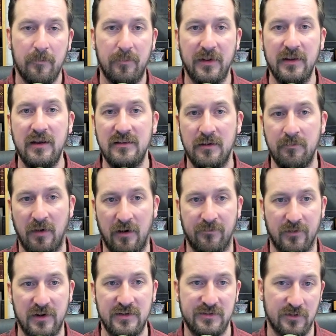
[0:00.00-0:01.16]
bleed them
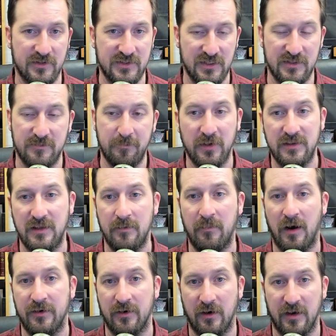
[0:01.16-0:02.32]
of resources, put them
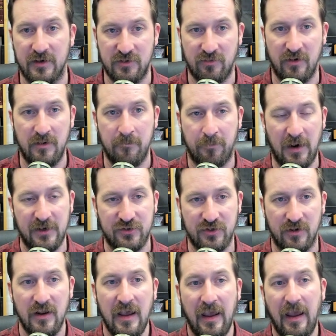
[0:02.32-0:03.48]
under extreme pressure,